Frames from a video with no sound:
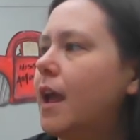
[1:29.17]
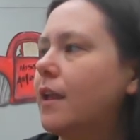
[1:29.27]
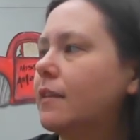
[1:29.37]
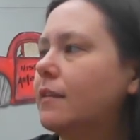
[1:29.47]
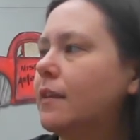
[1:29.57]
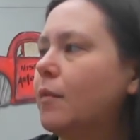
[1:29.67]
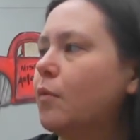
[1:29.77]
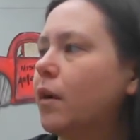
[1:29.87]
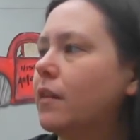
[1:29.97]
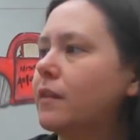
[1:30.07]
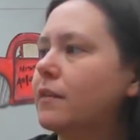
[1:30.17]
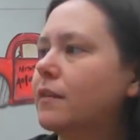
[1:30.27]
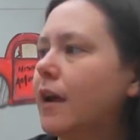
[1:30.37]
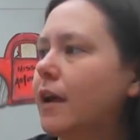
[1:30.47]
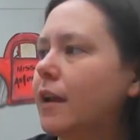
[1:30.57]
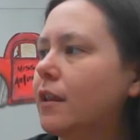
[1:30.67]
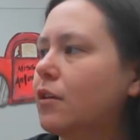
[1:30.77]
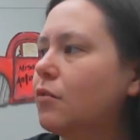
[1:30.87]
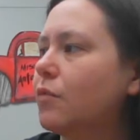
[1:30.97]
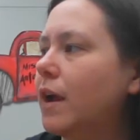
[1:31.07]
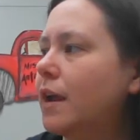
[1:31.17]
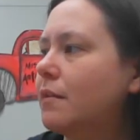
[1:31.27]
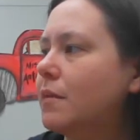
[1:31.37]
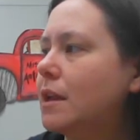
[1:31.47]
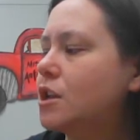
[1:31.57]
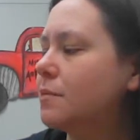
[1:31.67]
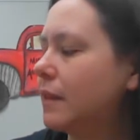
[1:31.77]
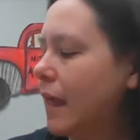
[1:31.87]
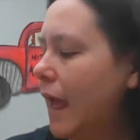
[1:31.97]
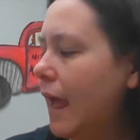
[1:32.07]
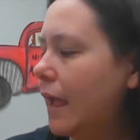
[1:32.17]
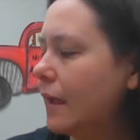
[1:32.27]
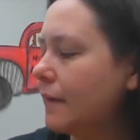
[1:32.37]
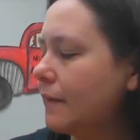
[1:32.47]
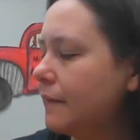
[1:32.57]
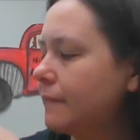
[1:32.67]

And somewhere the sun and the rain meet to play